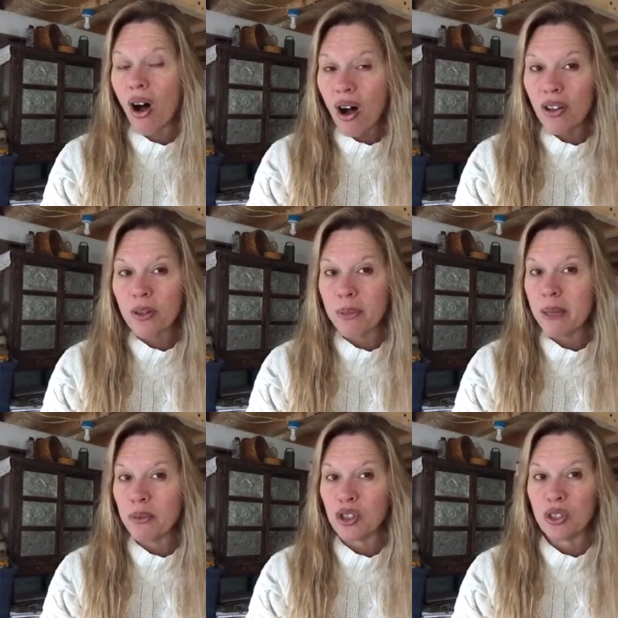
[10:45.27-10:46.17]
all the
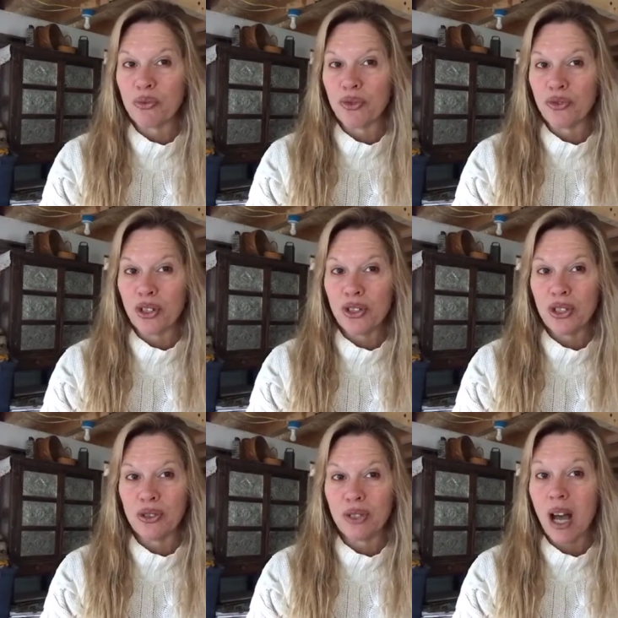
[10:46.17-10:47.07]
people she referred
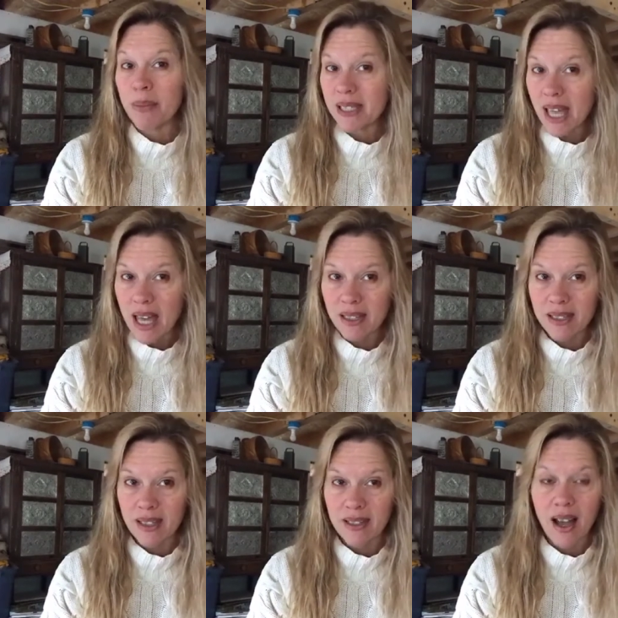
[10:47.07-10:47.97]
to Thomas
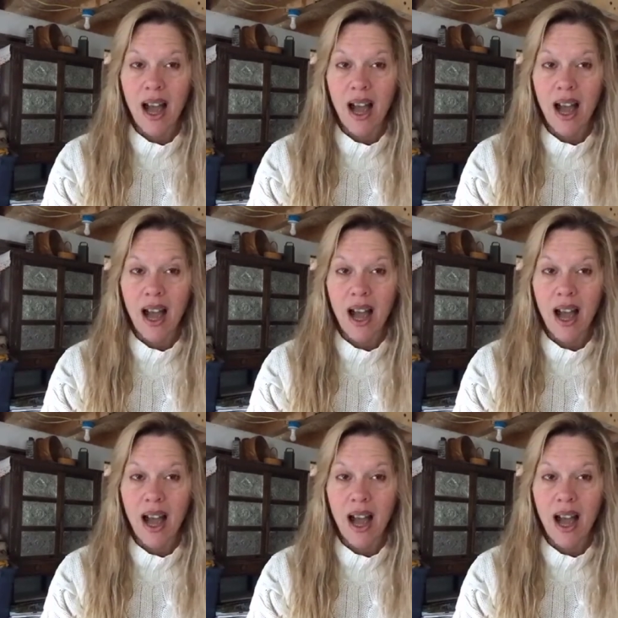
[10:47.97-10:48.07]
Edison,